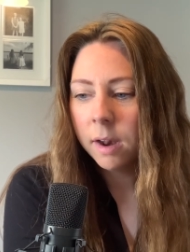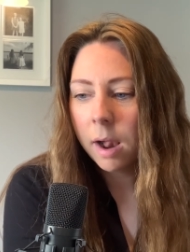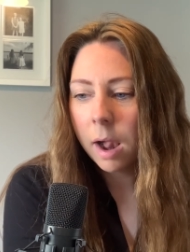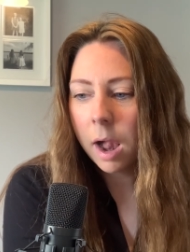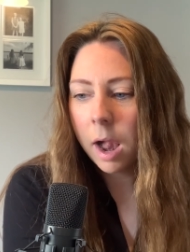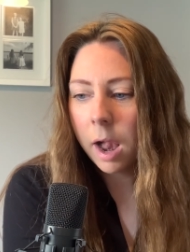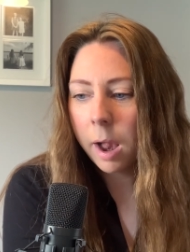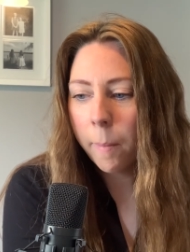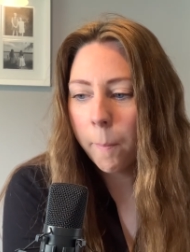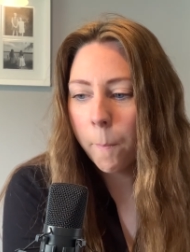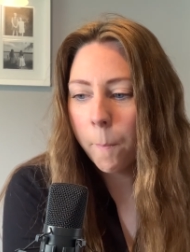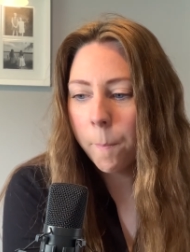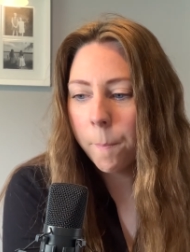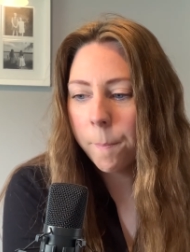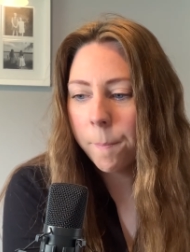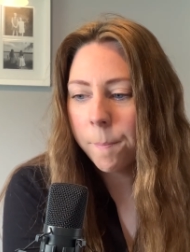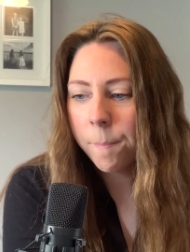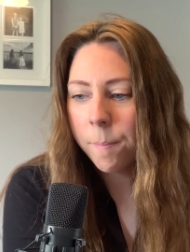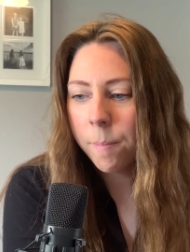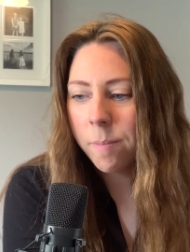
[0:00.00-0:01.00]

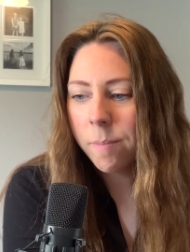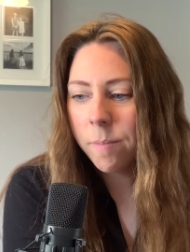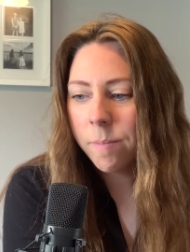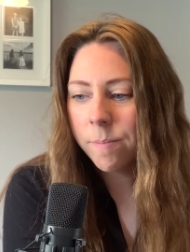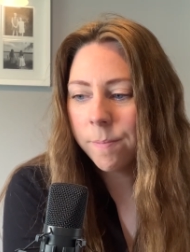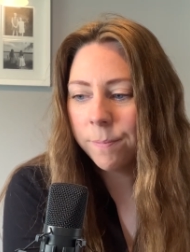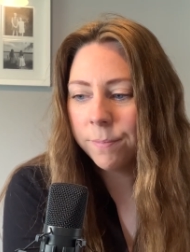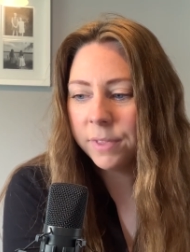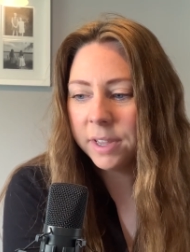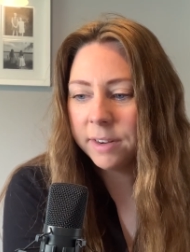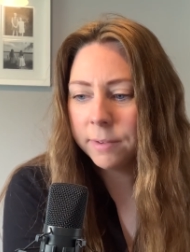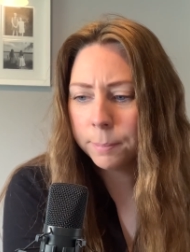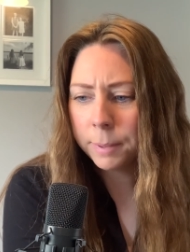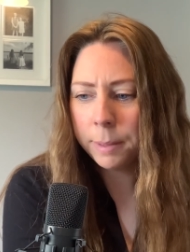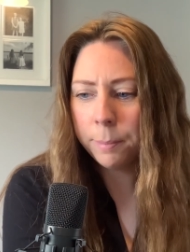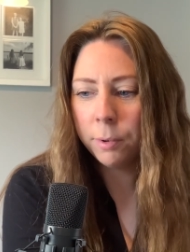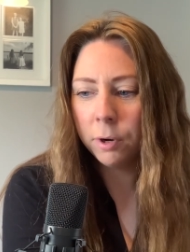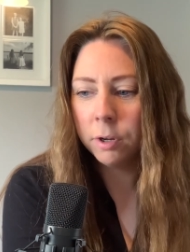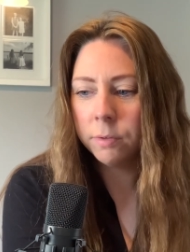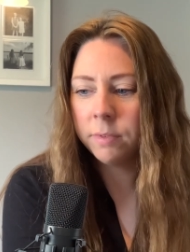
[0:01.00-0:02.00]
Um, these
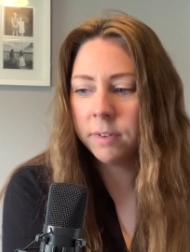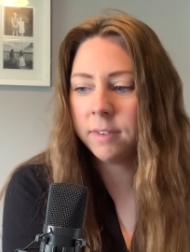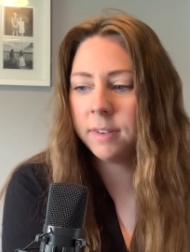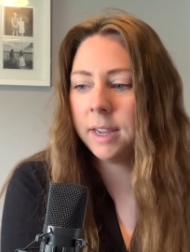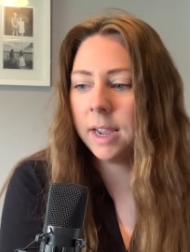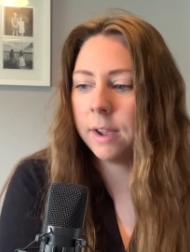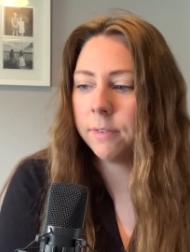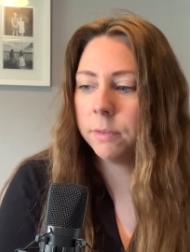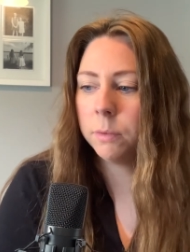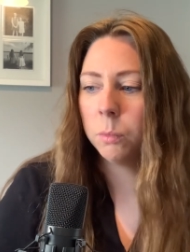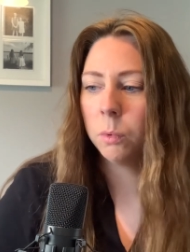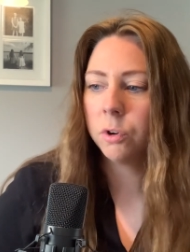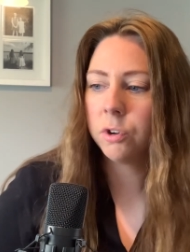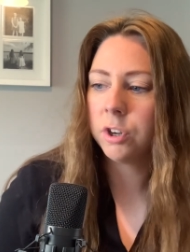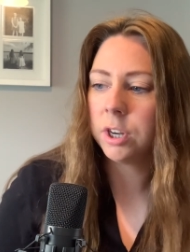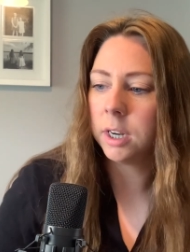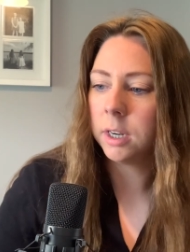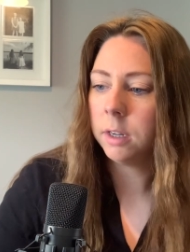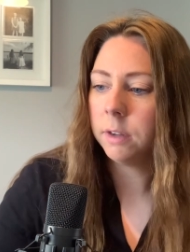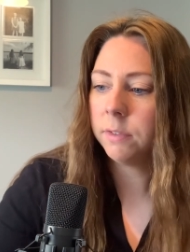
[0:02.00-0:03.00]
people obviously haven't
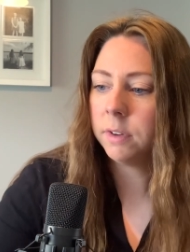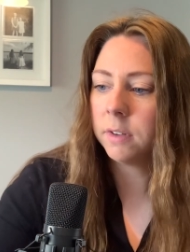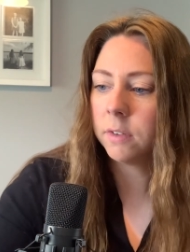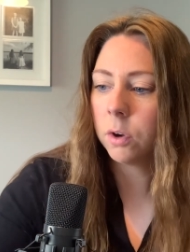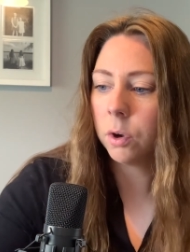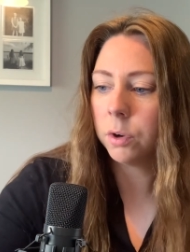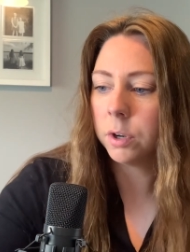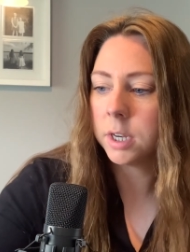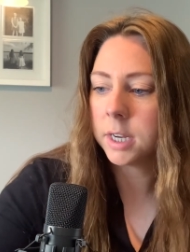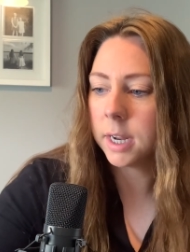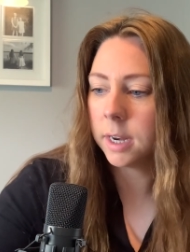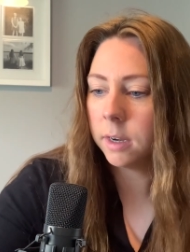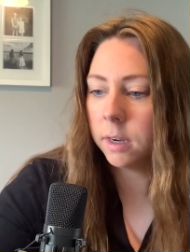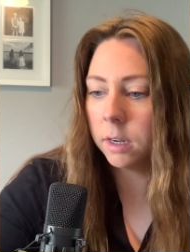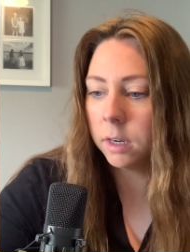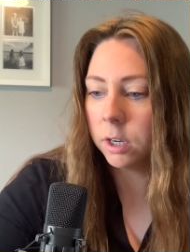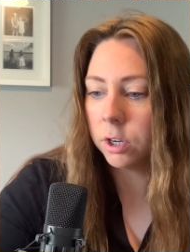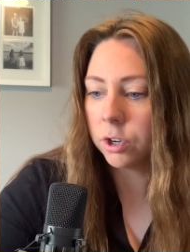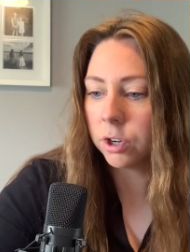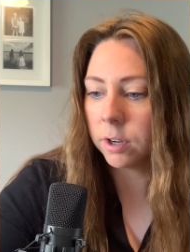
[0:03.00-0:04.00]
watched any of his content
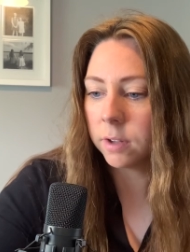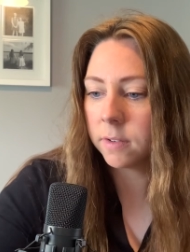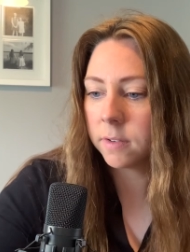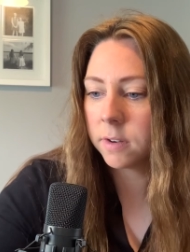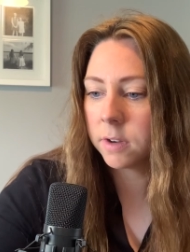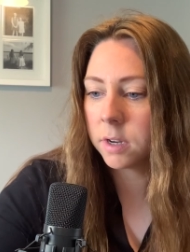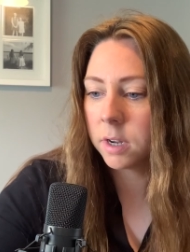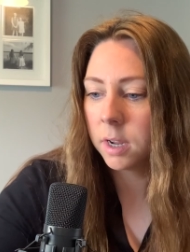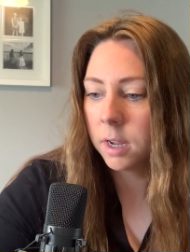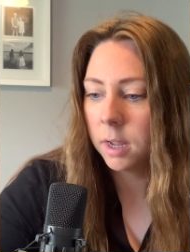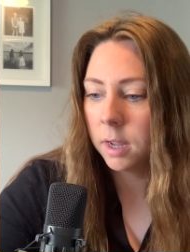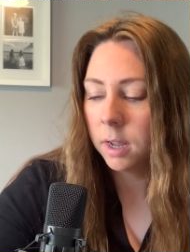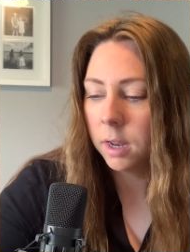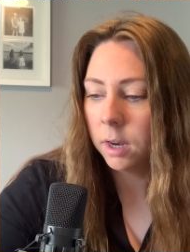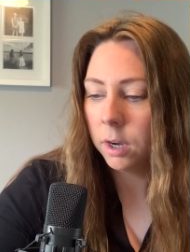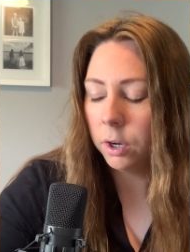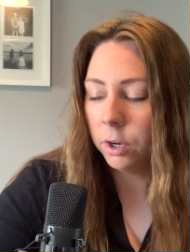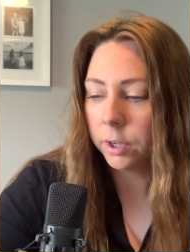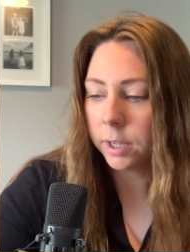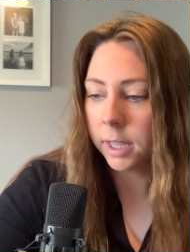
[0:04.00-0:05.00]
and are just
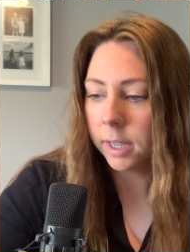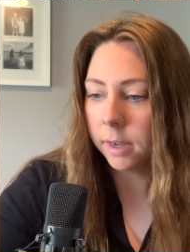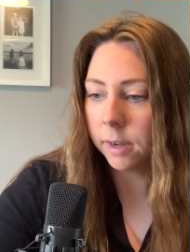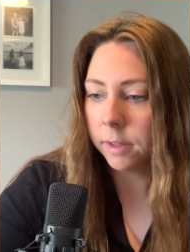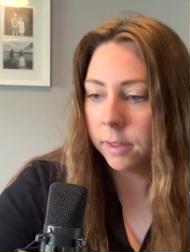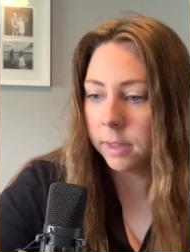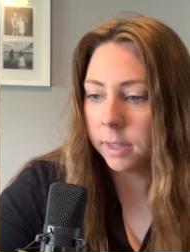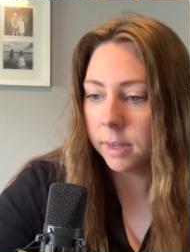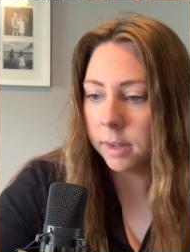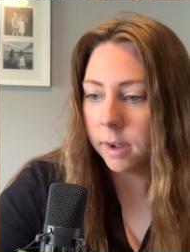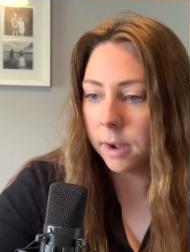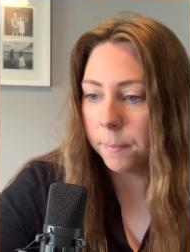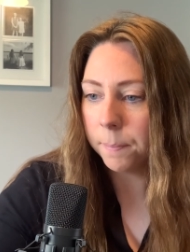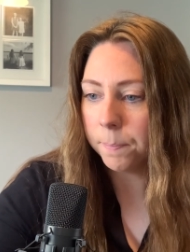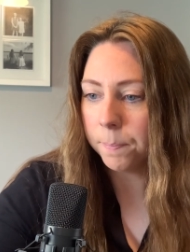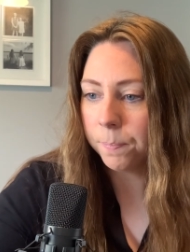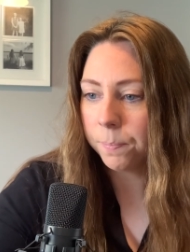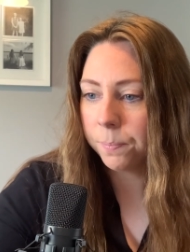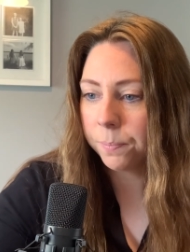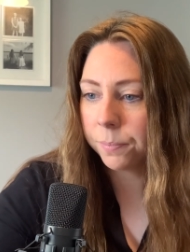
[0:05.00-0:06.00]
looking at the
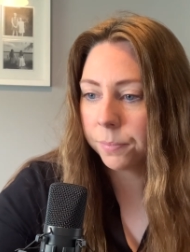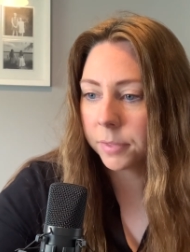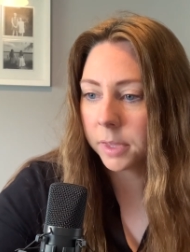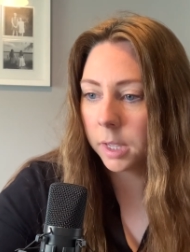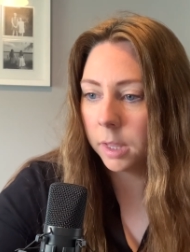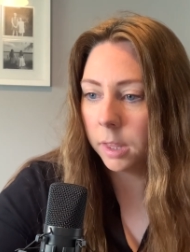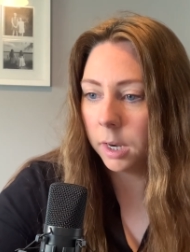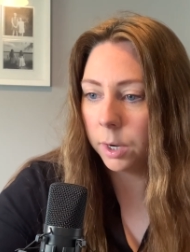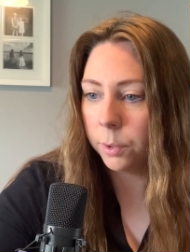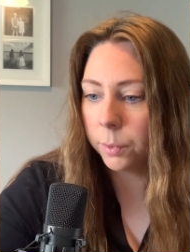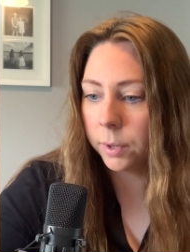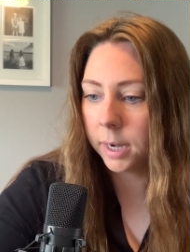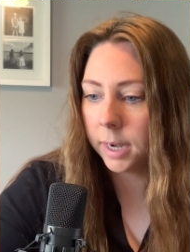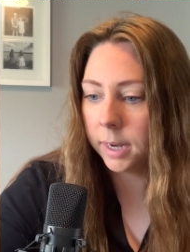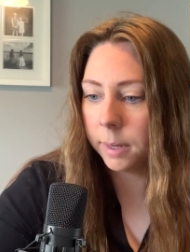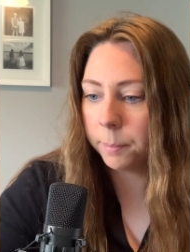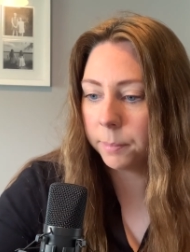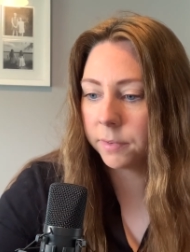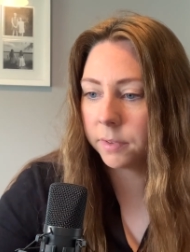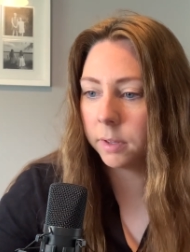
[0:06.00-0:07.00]
um, the little
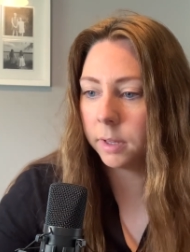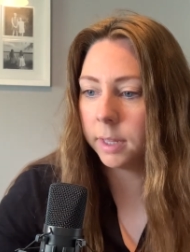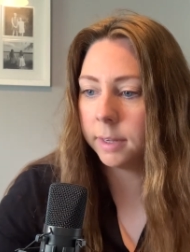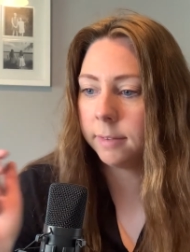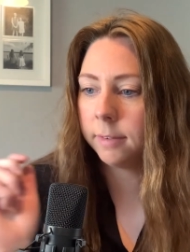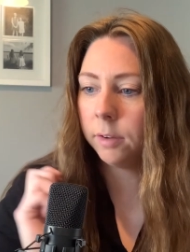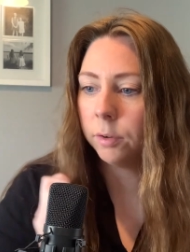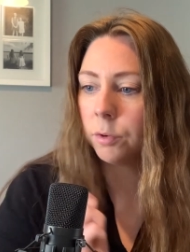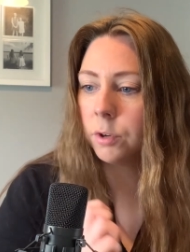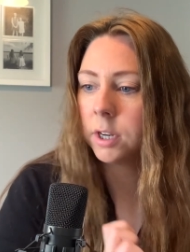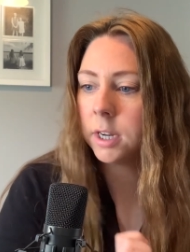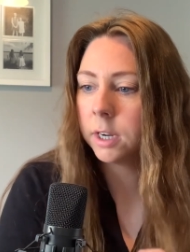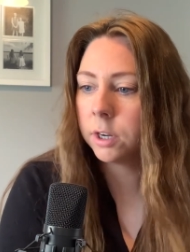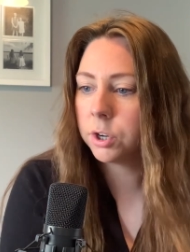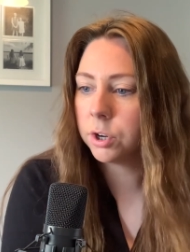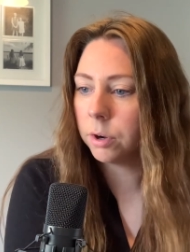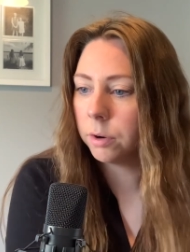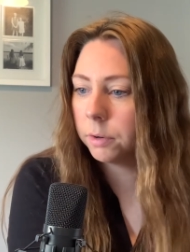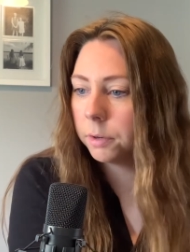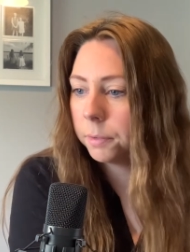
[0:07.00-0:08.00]
clips that they see on
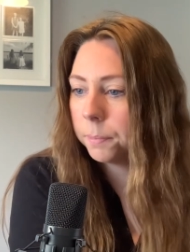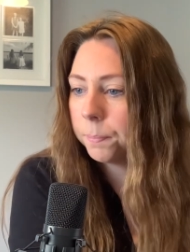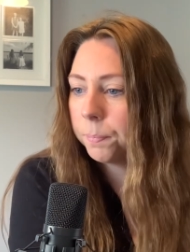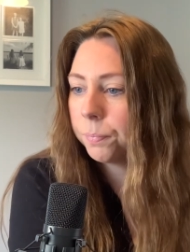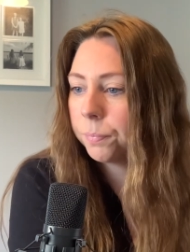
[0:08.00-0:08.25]
TikTok.